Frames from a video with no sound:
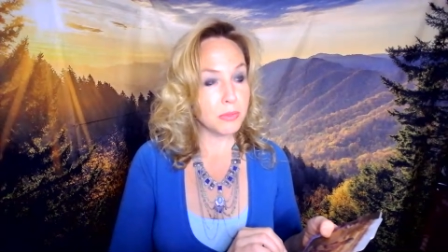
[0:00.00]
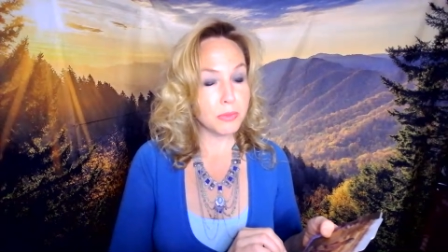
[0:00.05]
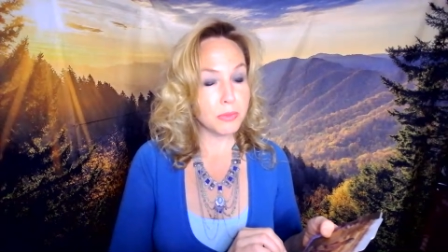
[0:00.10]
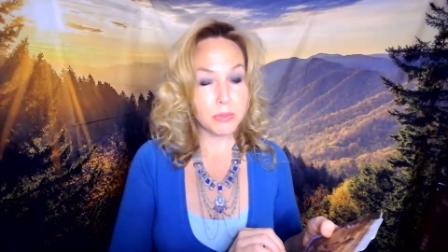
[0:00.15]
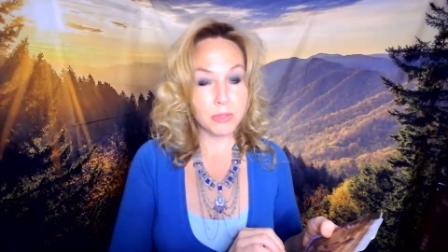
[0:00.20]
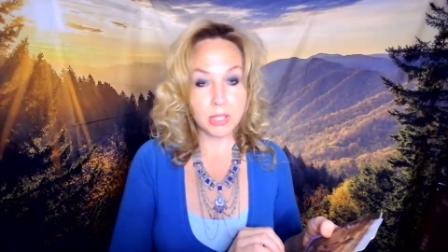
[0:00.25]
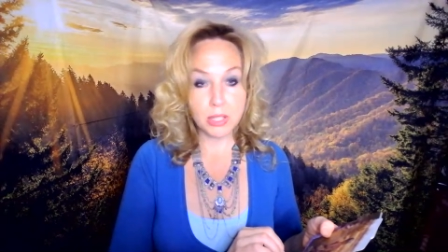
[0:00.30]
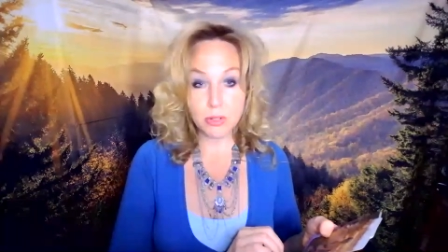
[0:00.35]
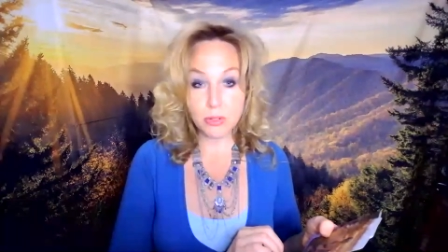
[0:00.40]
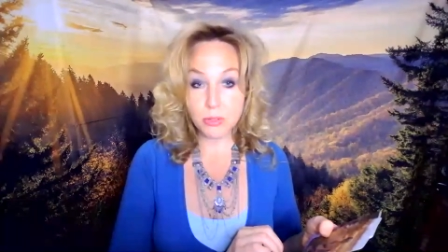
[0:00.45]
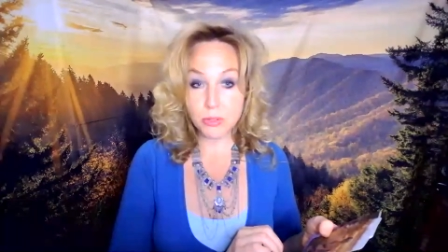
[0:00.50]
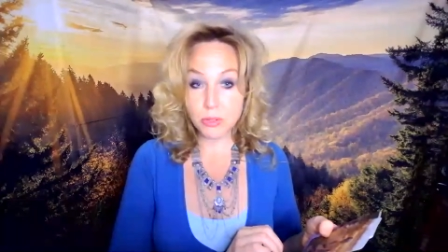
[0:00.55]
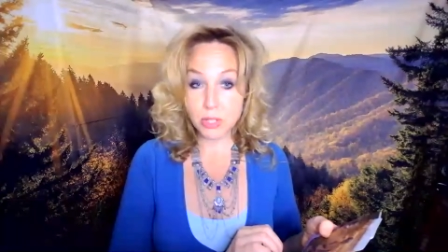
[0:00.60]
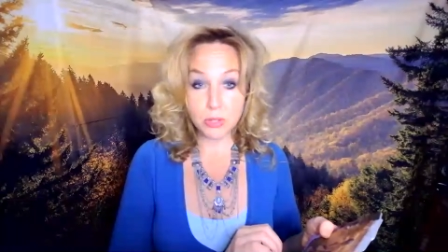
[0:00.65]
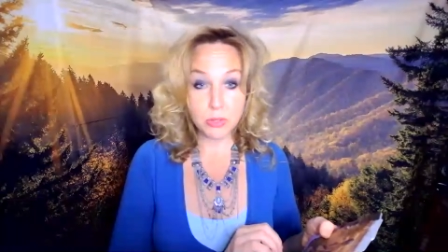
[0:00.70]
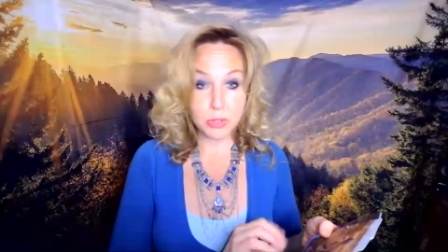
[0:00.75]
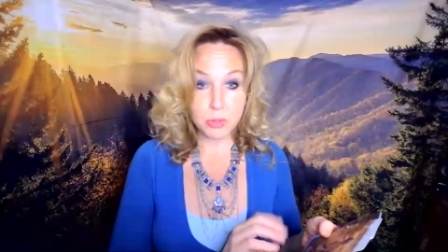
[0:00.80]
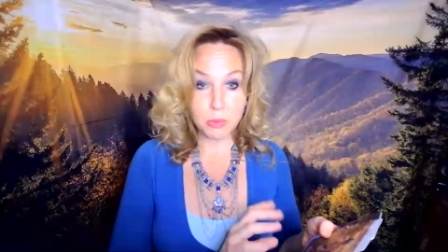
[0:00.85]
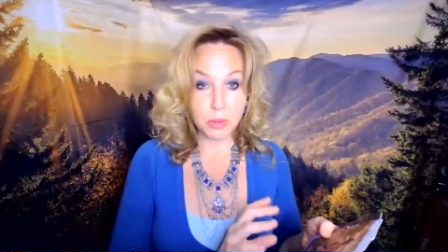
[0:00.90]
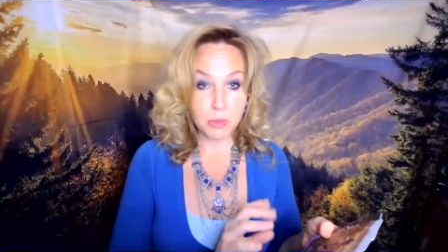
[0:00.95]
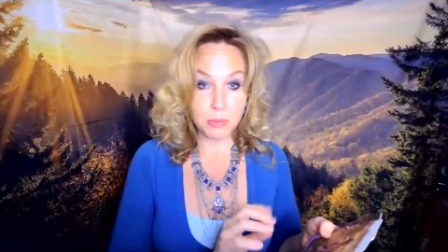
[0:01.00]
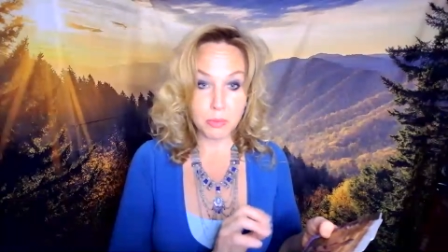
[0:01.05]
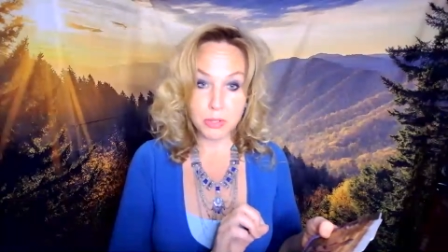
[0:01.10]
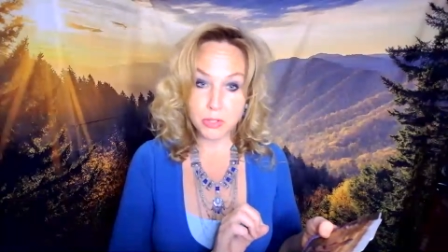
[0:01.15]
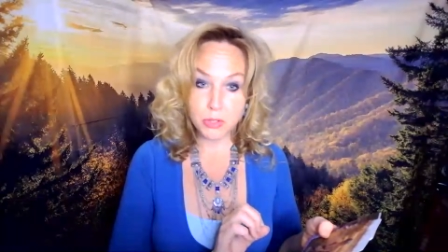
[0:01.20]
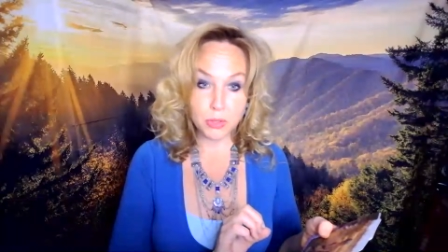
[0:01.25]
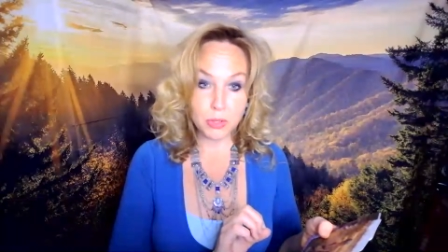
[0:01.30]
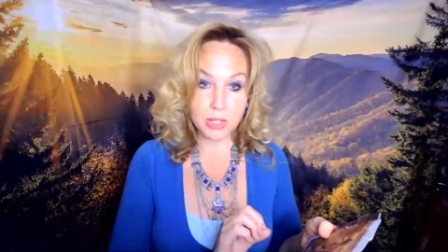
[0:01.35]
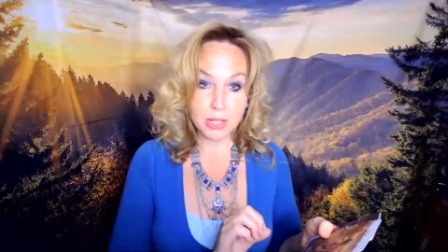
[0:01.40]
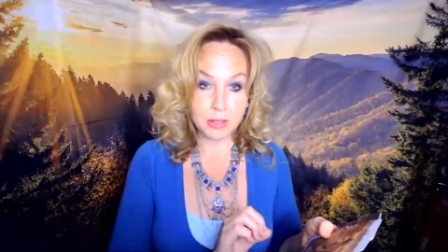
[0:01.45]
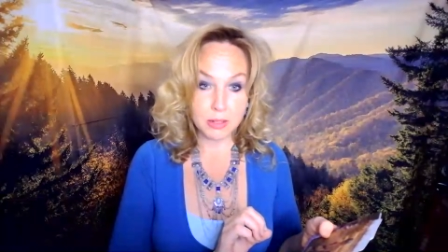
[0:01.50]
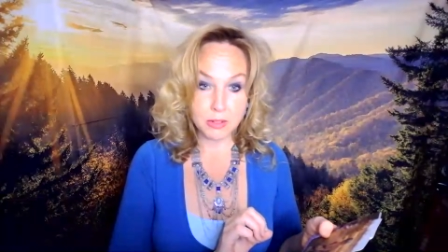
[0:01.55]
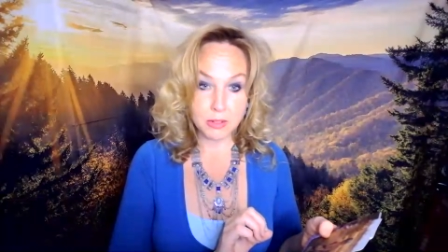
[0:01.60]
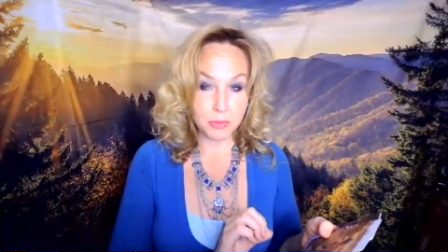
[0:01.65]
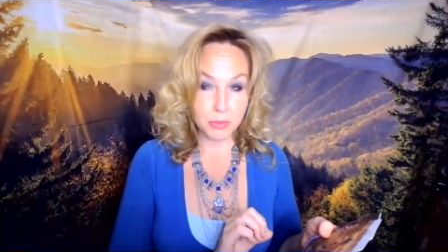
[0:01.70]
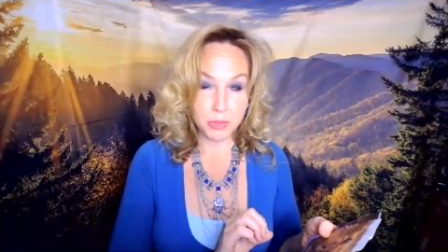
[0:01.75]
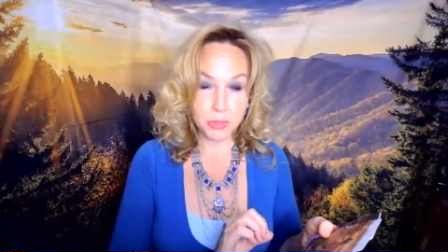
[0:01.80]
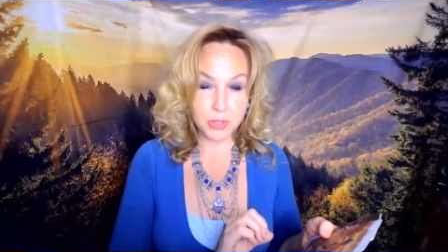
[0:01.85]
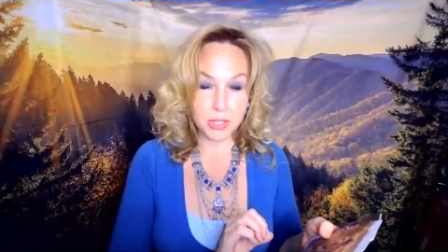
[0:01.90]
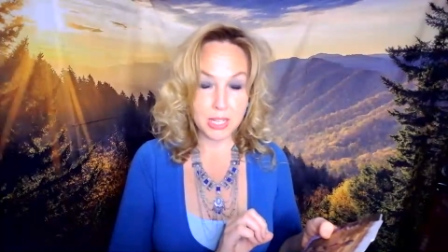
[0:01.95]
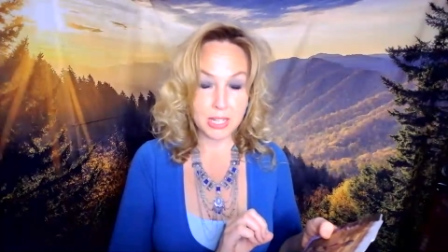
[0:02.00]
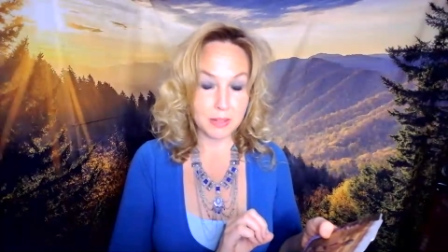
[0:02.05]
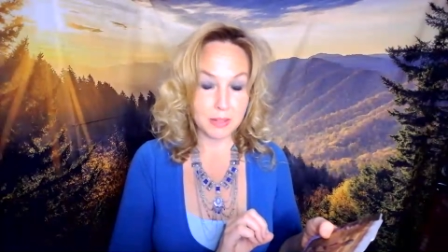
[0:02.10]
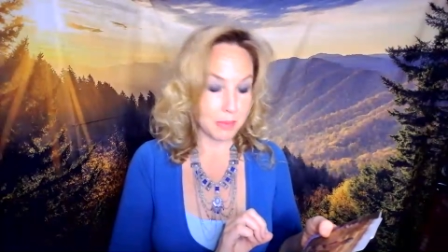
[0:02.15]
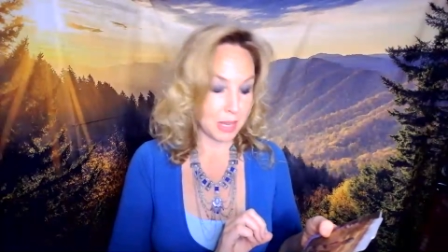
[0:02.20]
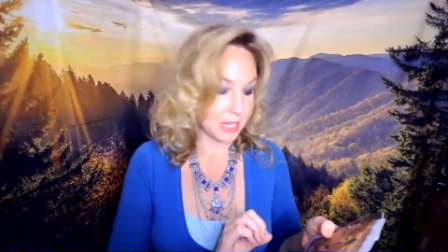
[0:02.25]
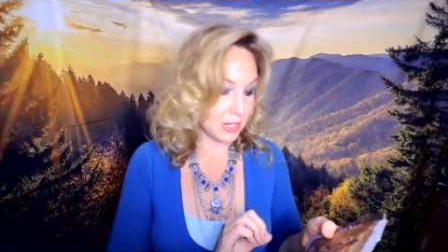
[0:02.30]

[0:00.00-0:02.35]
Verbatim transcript: usual routine routine my